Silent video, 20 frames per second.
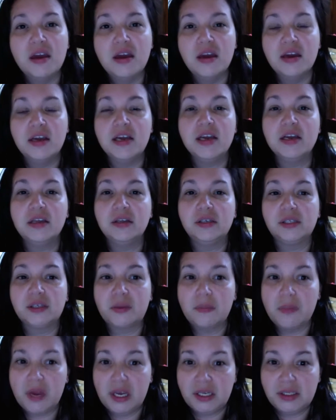He looks
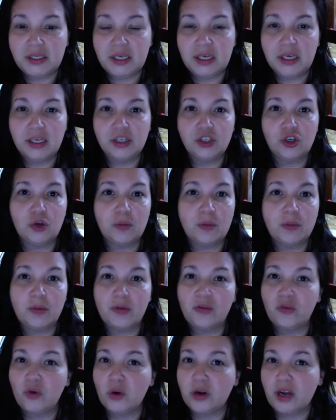amazing. He showed me
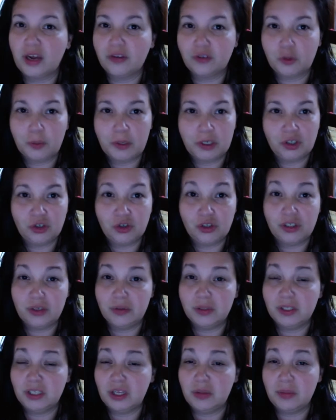before and after pictures. He
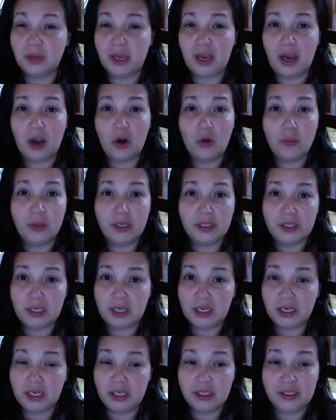was telling me how
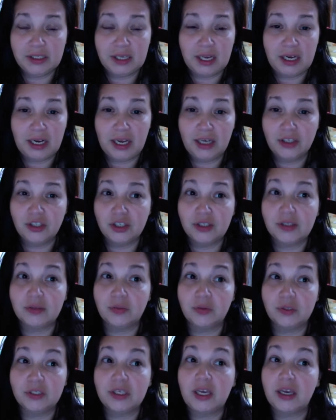amazing it is. And I
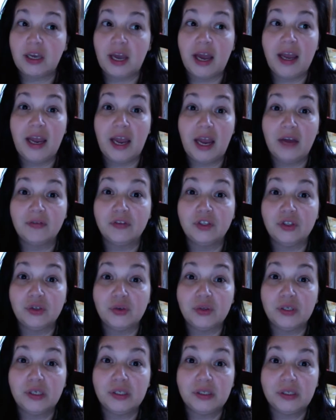just was like, I have to
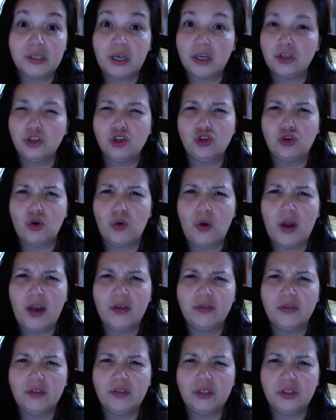do this. I so
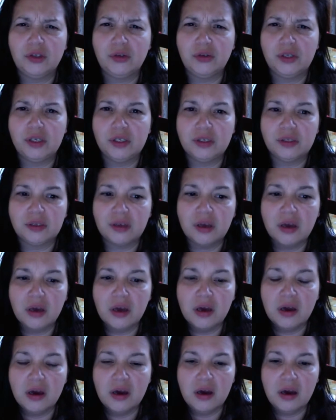have to do this.
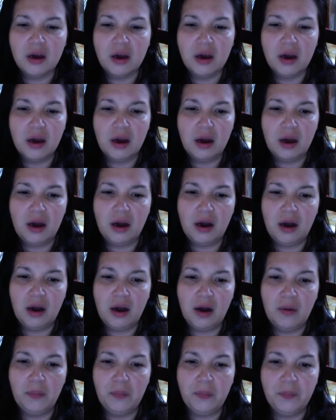
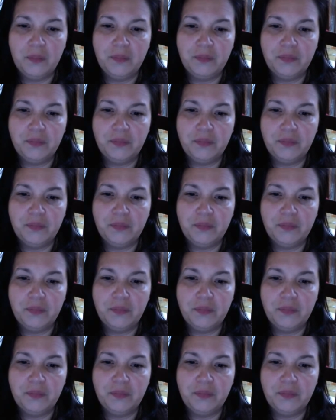Not